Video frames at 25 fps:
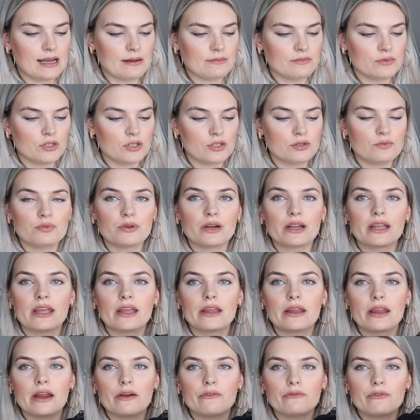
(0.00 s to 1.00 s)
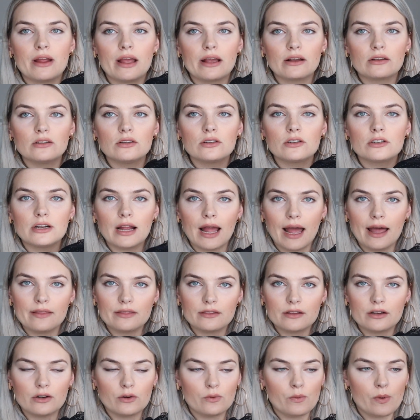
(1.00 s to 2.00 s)
I'm just bringing a regular
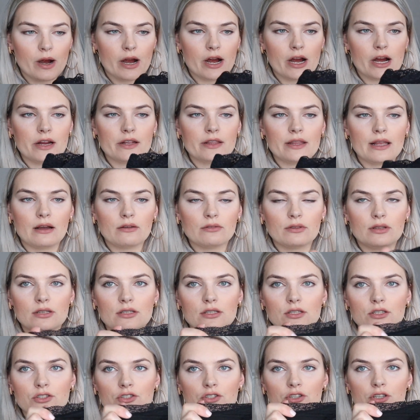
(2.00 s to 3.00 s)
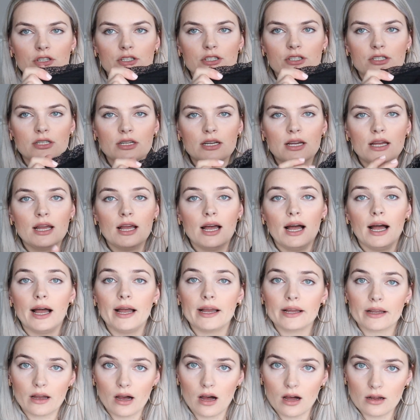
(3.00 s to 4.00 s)
underwear. Now this is just
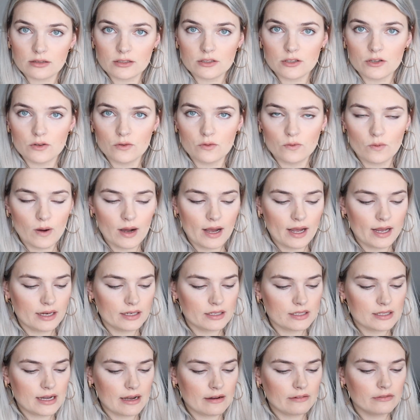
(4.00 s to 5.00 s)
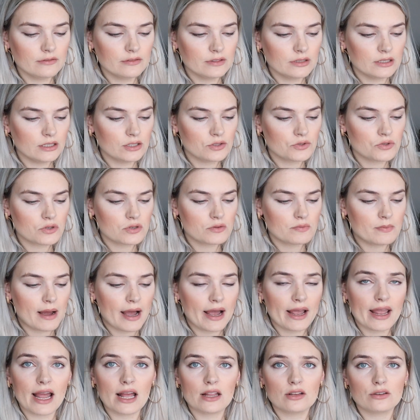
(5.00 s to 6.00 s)
a cotton one. Definitely just
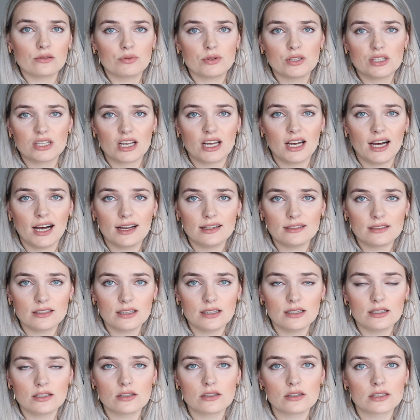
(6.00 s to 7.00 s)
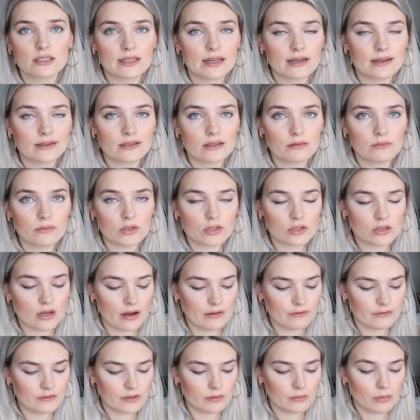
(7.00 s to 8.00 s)
buy 100% cotton. They're the most
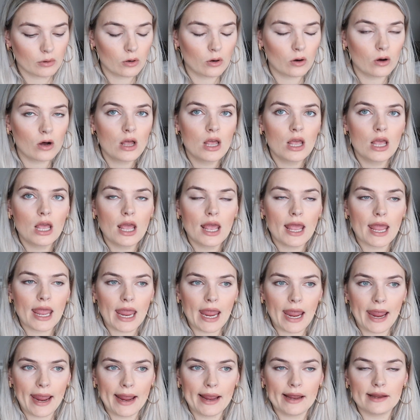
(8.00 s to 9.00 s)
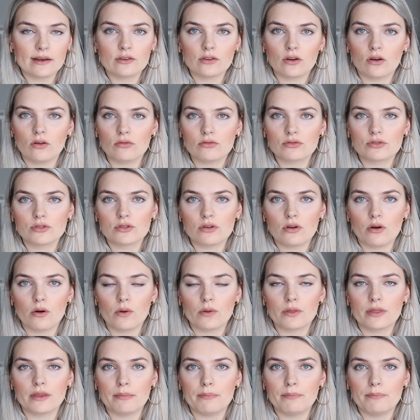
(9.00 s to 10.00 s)
comfortable and
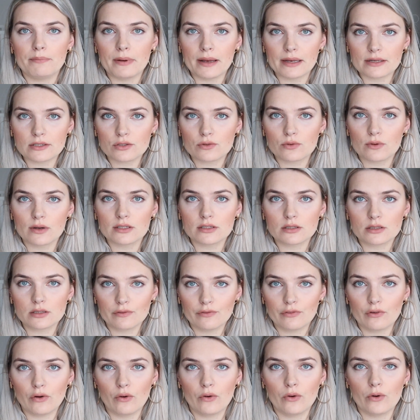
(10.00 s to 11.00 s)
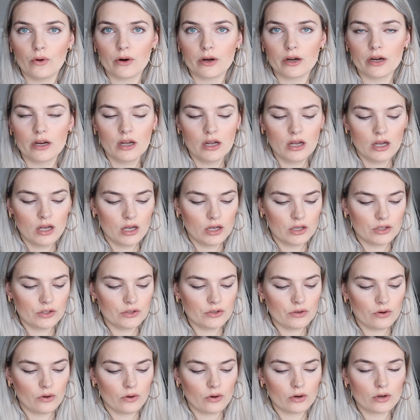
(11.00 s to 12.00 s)
also the best ones for
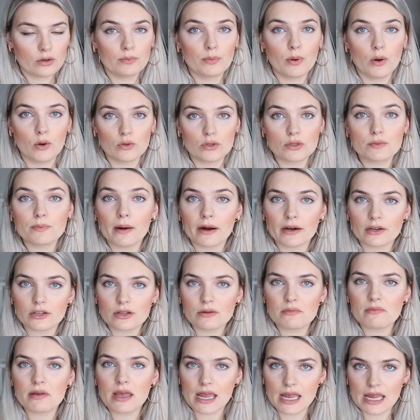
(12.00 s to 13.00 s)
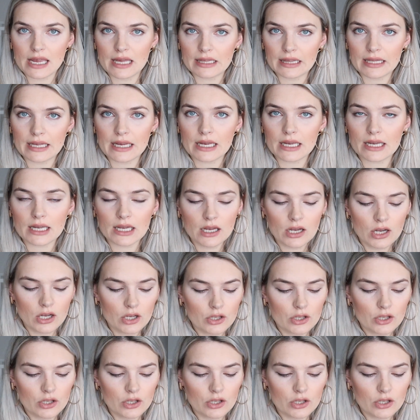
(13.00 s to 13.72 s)
your postpartum healing,